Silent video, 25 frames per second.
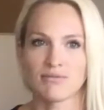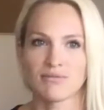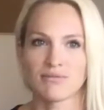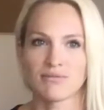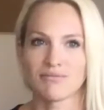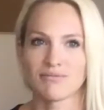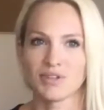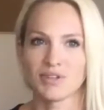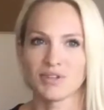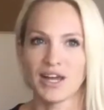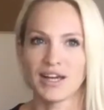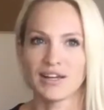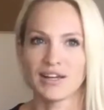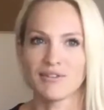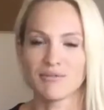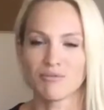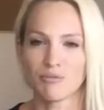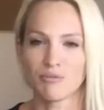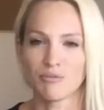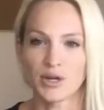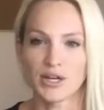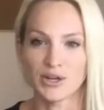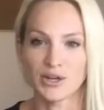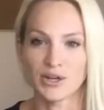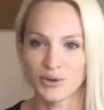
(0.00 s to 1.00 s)
like
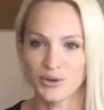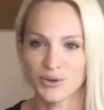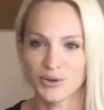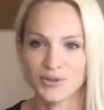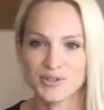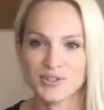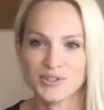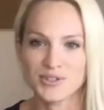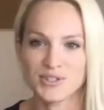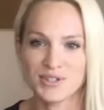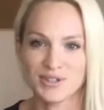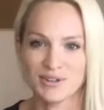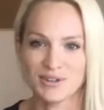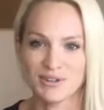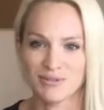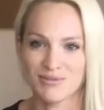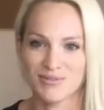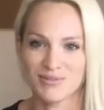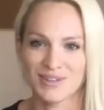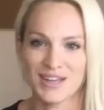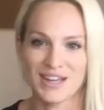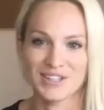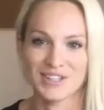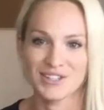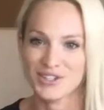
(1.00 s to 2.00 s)
reels, if
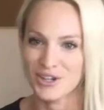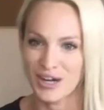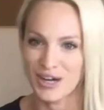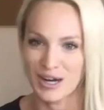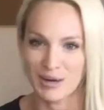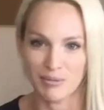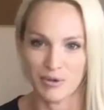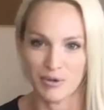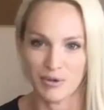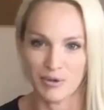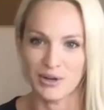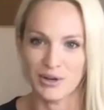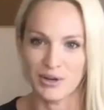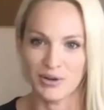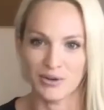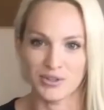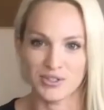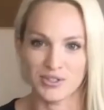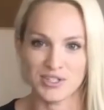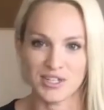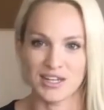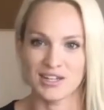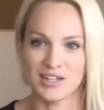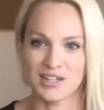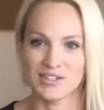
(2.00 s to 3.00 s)
Instagram reels
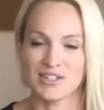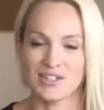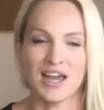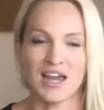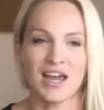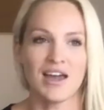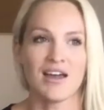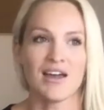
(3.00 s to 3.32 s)
is